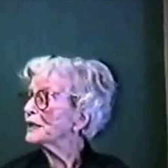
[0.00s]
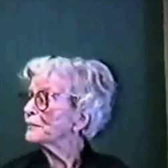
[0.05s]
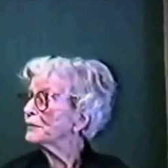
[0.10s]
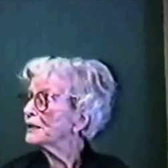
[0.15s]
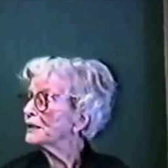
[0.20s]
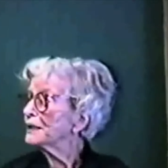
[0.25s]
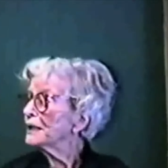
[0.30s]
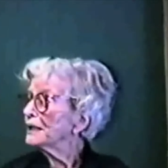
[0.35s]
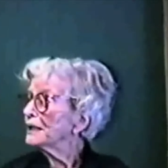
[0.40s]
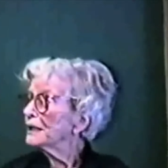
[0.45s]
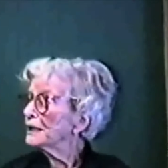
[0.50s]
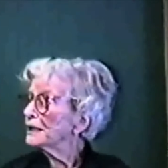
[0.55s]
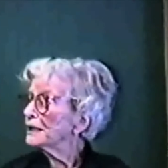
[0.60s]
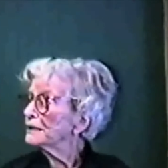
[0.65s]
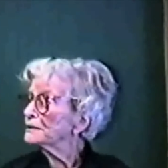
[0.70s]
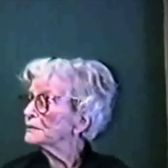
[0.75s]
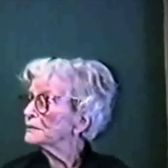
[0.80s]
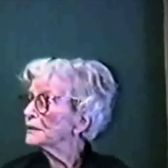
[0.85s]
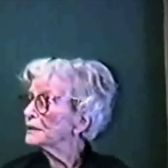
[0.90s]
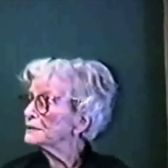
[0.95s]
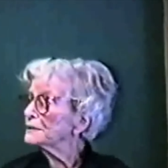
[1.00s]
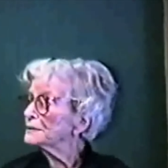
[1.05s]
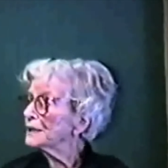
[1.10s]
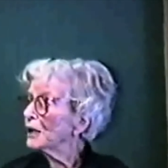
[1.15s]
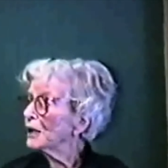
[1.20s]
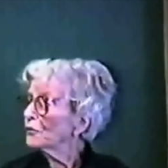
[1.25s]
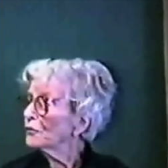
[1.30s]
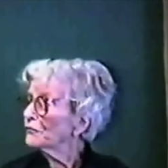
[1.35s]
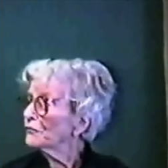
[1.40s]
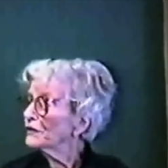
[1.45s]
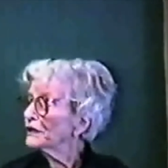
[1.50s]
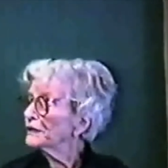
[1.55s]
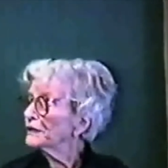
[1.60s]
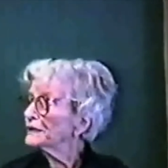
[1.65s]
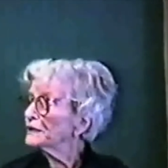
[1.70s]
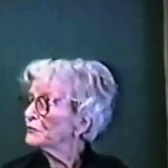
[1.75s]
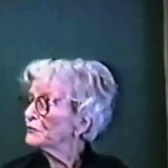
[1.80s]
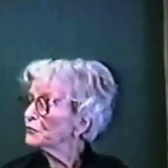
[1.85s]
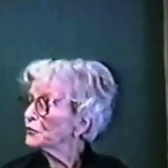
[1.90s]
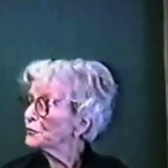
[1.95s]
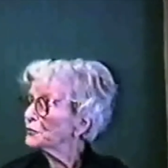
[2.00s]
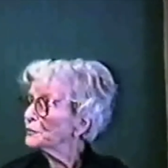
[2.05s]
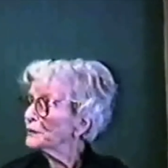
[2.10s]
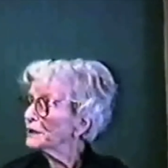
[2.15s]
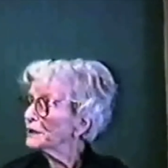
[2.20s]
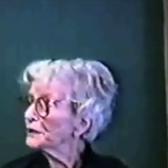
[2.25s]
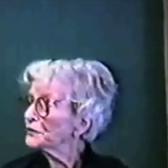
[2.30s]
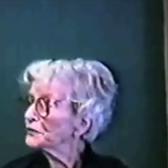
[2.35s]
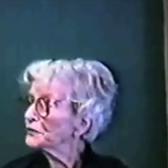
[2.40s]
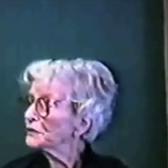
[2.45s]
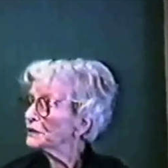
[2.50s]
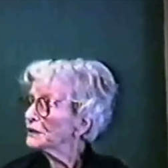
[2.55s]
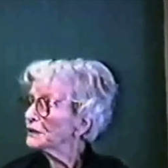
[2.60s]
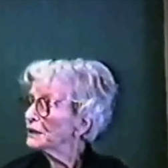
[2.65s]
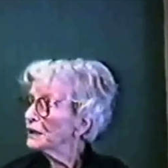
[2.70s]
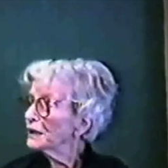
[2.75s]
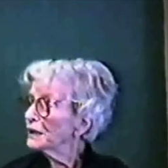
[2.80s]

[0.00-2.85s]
I mean, it's it's now a very different picture.